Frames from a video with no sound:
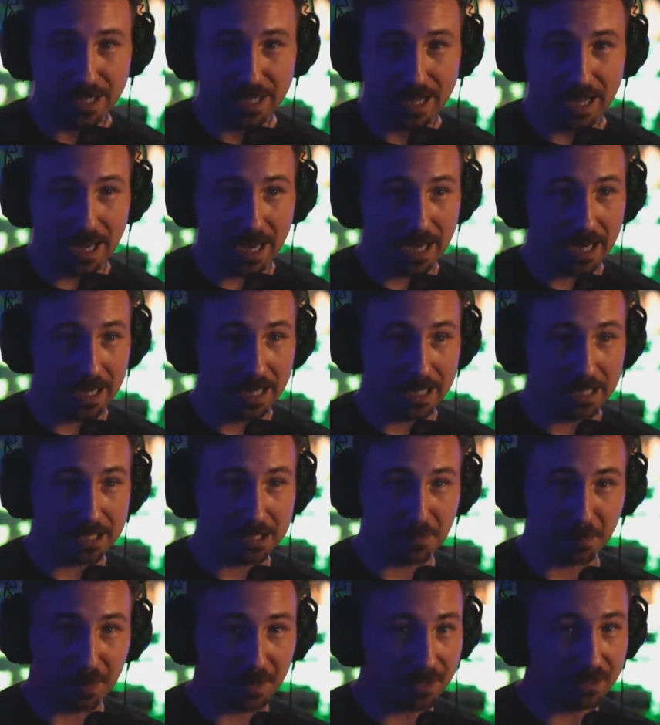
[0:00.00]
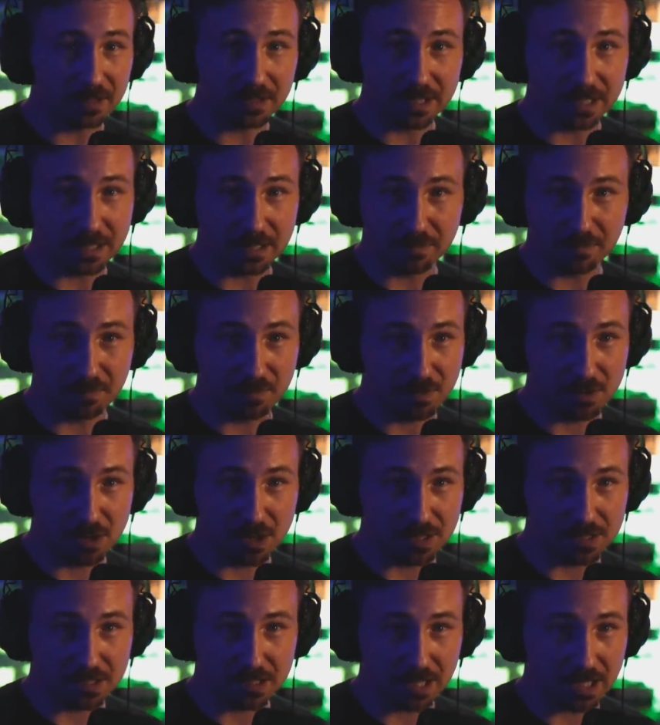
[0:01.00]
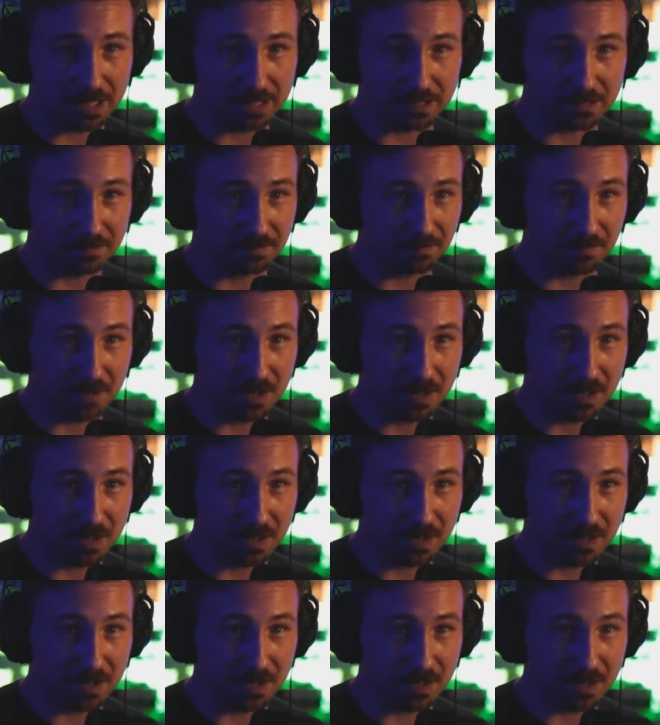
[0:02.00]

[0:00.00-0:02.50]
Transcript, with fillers: And apparently she's gotten,